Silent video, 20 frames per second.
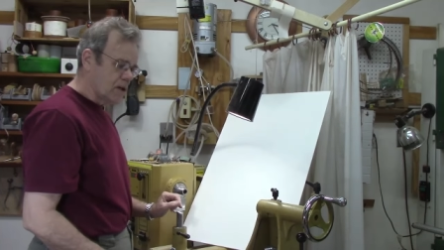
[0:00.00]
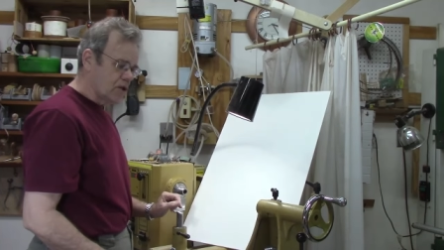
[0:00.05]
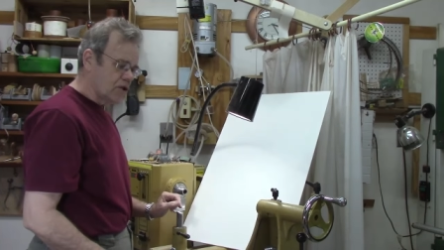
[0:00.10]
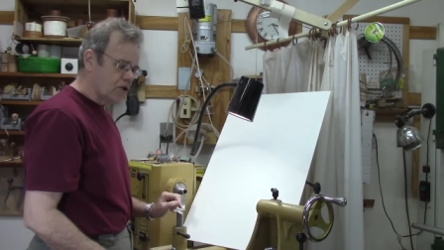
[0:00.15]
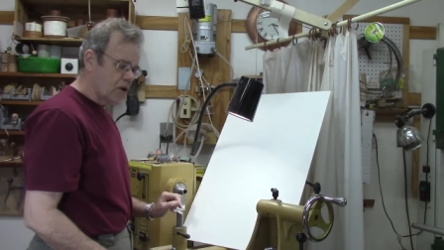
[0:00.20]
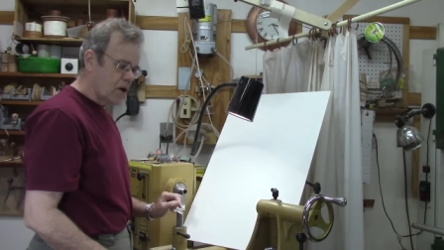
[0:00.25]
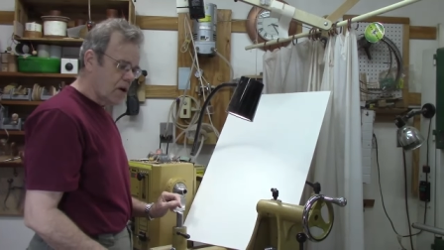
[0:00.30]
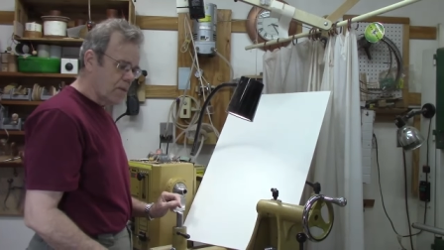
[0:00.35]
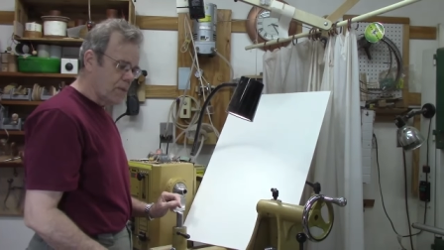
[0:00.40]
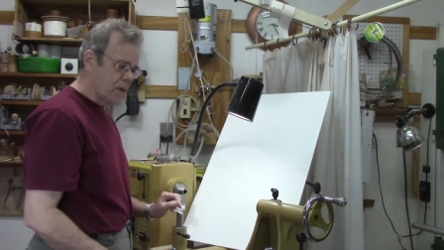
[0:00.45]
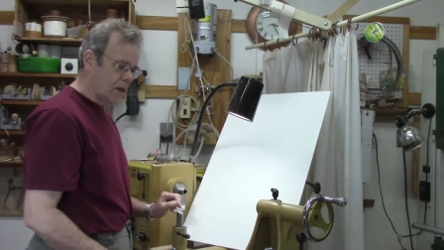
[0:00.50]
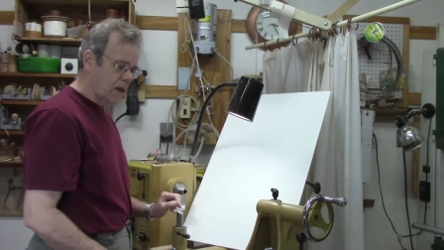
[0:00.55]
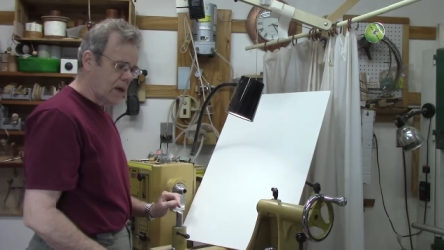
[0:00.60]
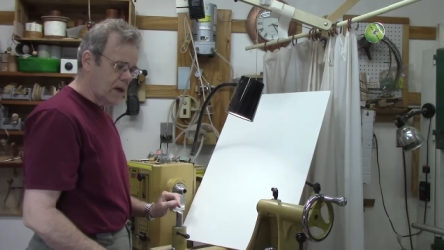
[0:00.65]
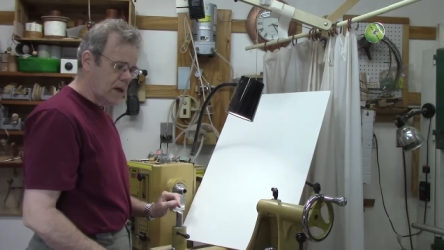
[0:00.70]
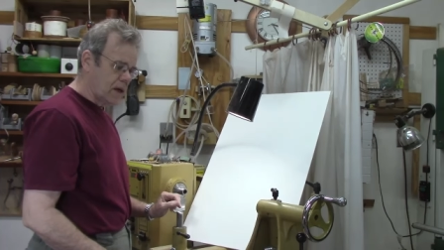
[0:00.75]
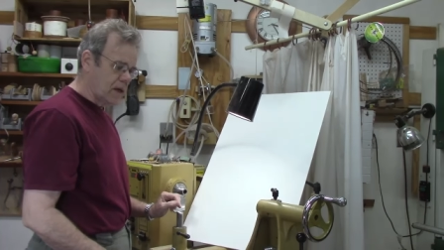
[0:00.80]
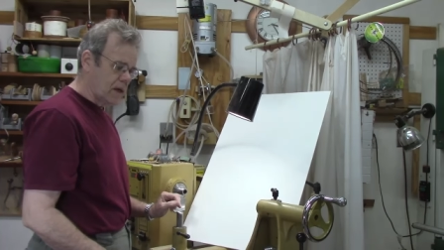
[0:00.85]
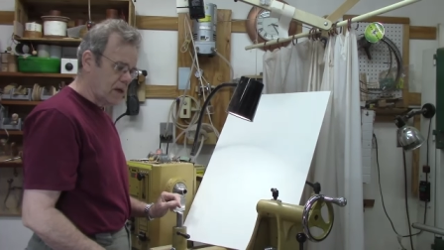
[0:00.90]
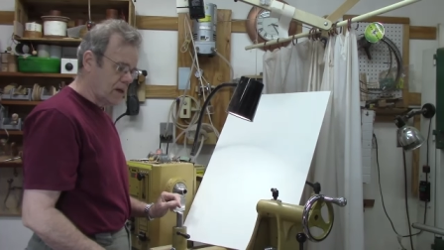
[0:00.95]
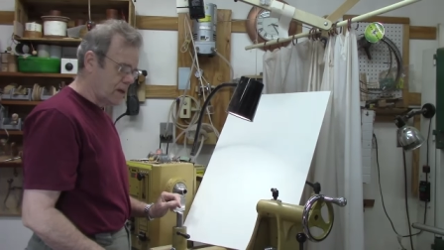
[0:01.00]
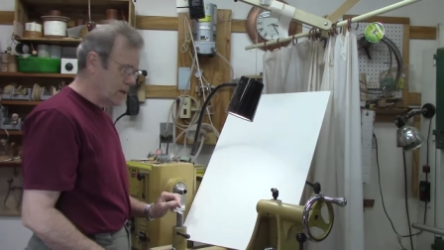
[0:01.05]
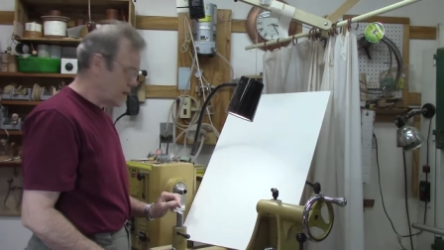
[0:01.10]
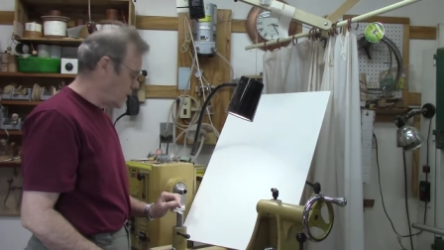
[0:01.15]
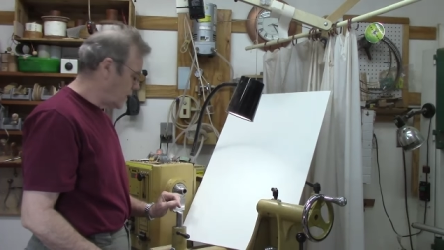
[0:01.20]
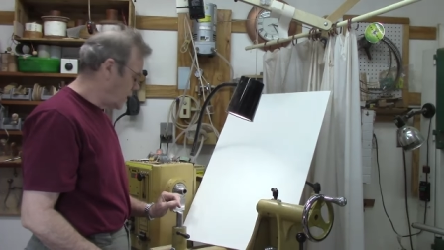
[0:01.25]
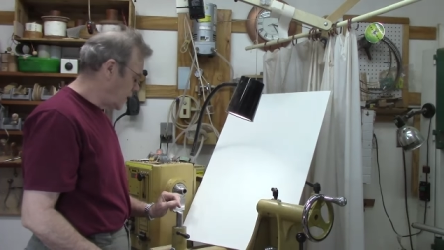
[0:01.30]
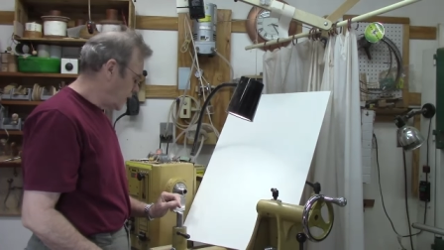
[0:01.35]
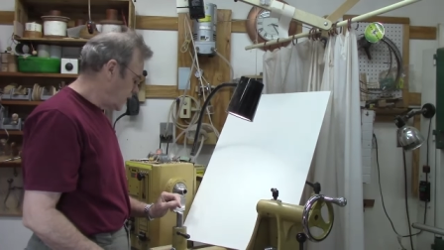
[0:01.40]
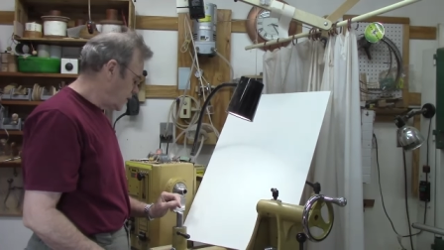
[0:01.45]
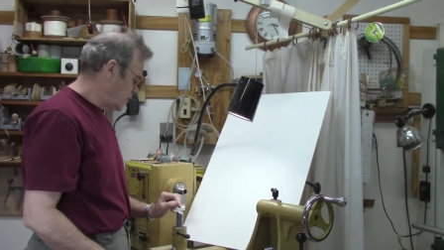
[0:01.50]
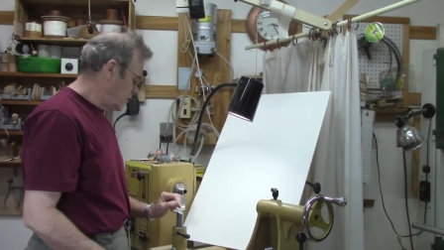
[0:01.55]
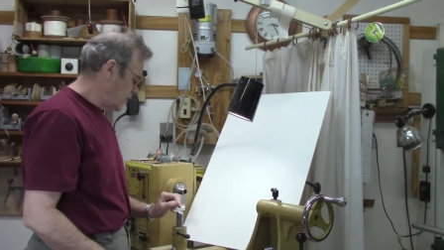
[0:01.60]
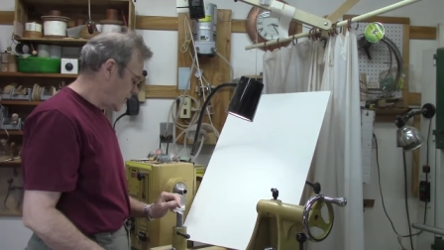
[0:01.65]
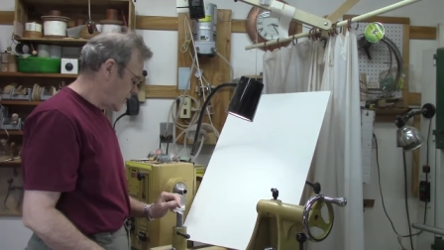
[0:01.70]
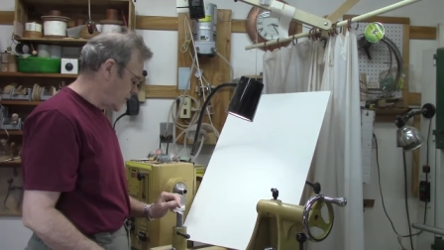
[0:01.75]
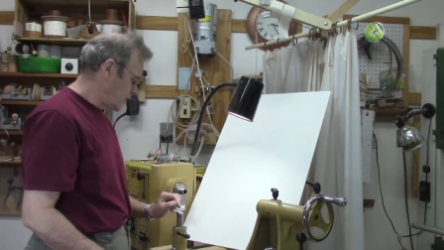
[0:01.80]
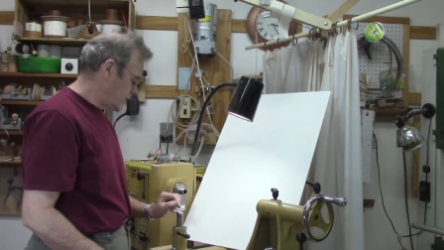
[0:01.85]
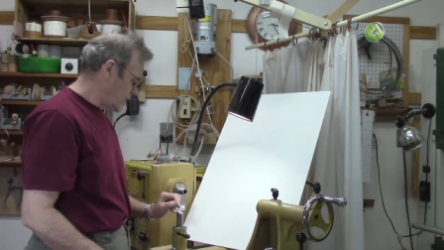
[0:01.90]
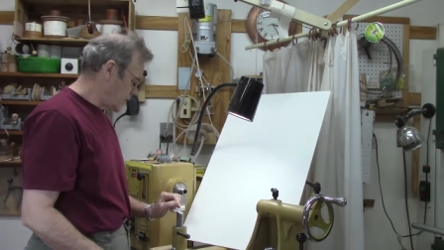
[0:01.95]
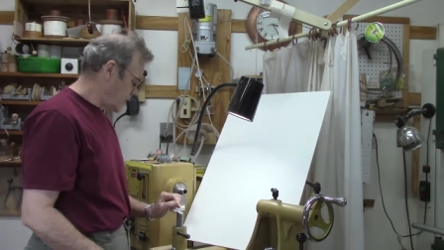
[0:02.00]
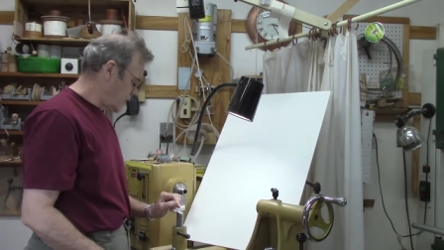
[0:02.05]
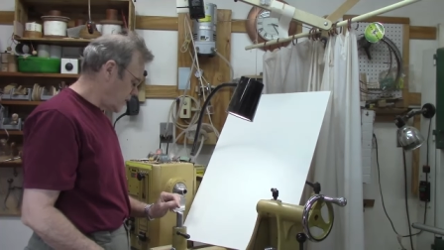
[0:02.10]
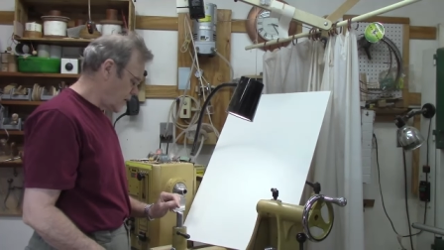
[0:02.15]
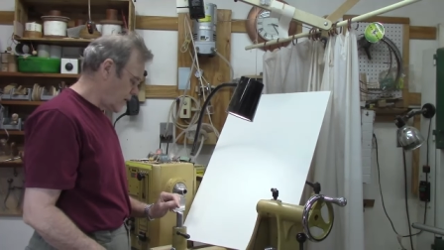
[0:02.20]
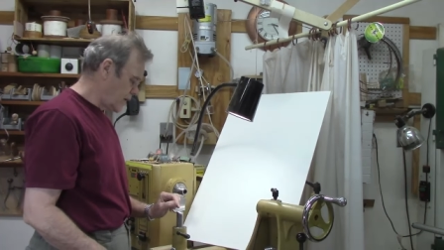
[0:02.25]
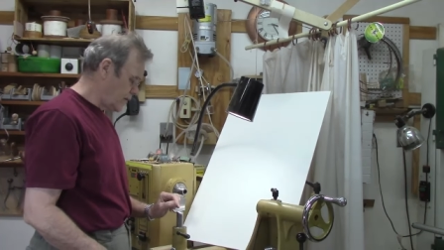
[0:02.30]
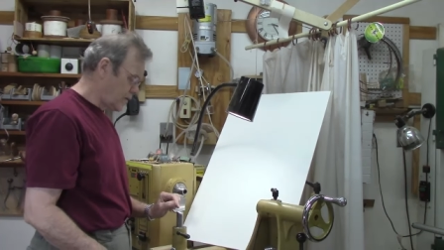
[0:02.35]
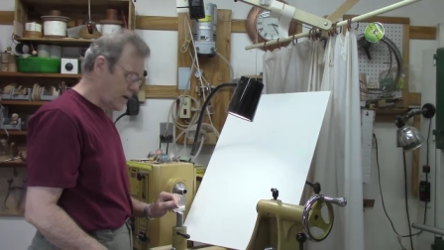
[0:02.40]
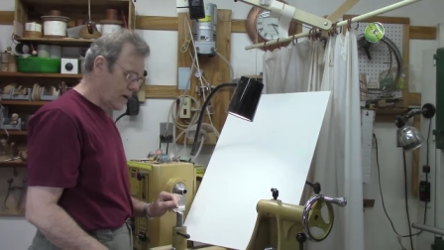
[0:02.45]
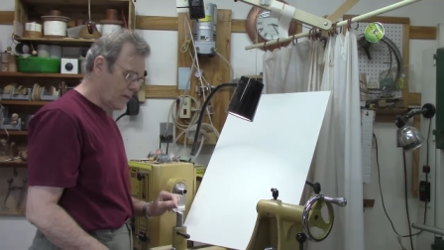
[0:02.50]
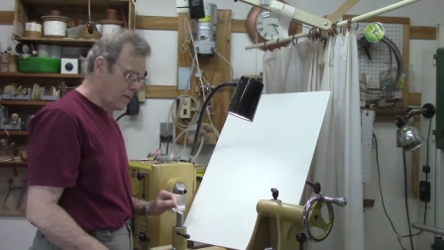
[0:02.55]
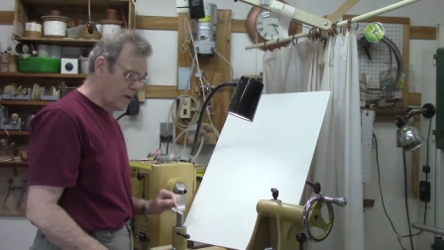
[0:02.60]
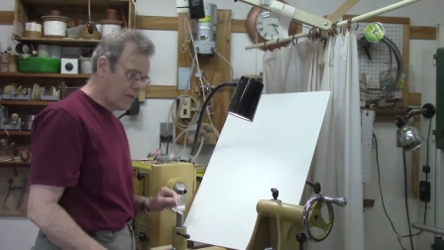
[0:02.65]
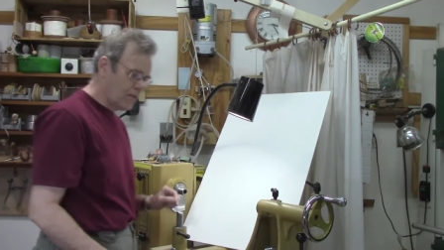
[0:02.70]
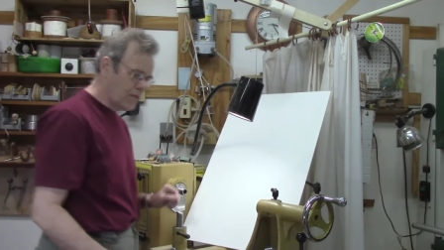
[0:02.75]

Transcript: sharpening uh, uh, jigs that I've come up